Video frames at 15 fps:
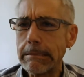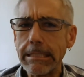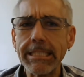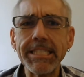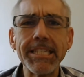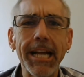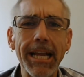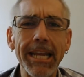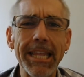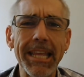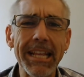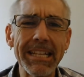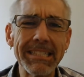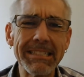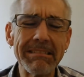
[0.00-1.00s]

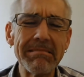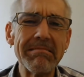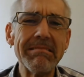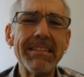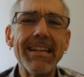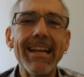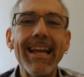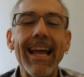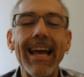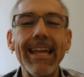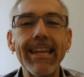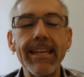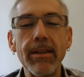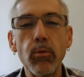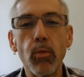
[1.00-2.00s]
Chinese. And
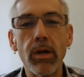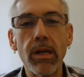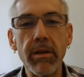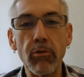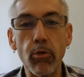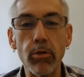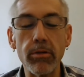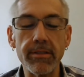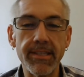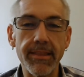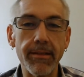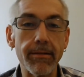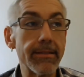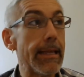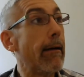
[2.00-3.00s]
I didn't want to be rude and sit there
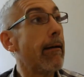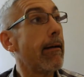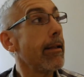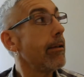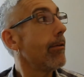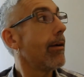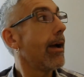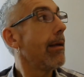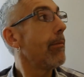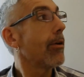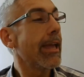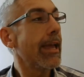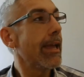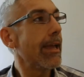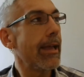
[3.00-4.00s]
and say, oh, no, I'm
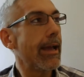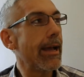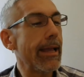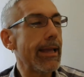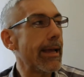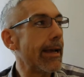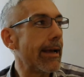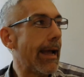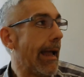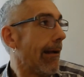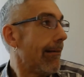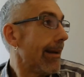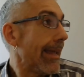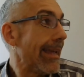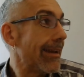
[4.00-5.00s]
okay. I
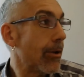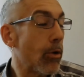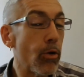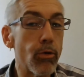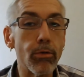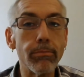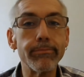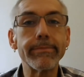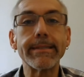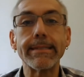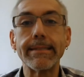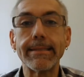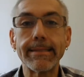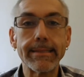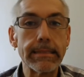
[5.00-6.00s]
already ate at home,
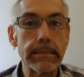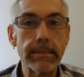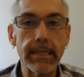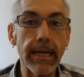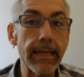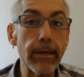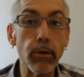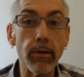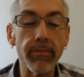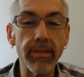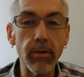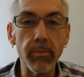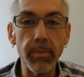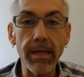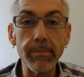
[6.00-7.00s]
because I didn't know if they
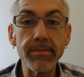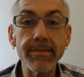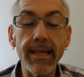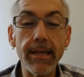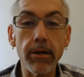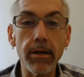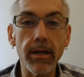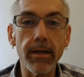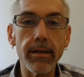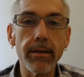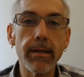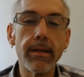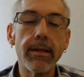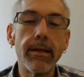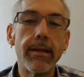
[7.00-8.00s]
would be upset or not.
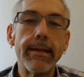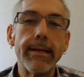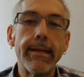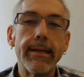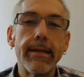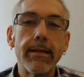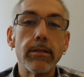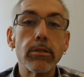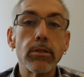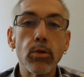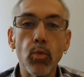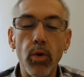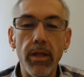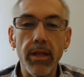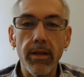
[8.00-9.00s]
So
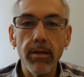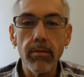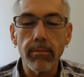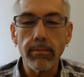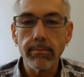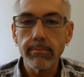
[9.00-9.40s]
what do?